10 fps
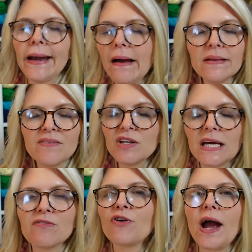And I'll leave a
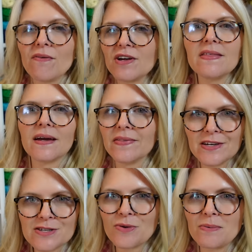link for everything in the
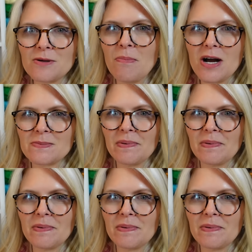description box